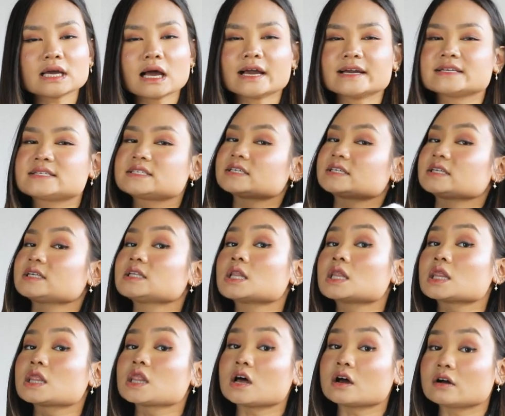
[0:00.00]
I didn't
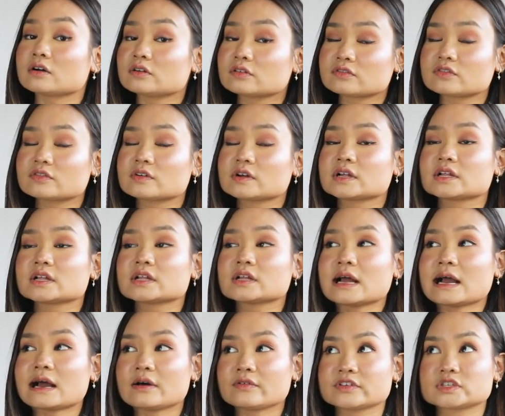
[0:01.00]
love
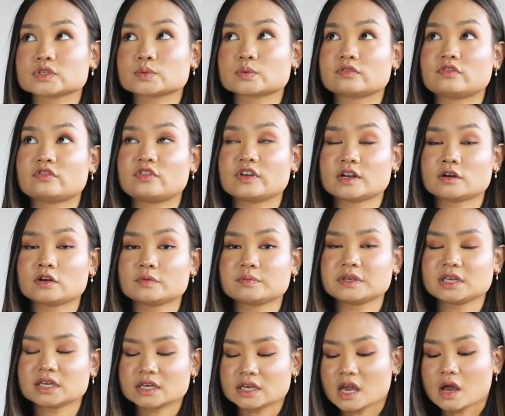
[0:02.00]
how this one fit on
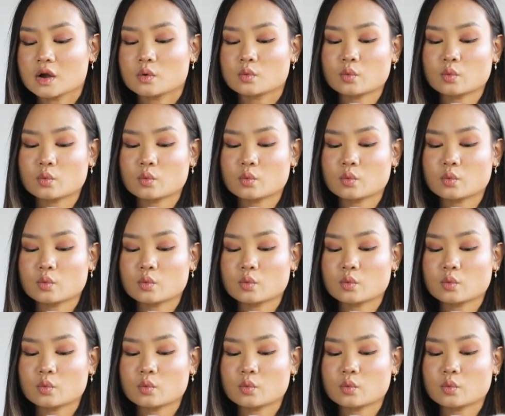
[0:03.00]
me.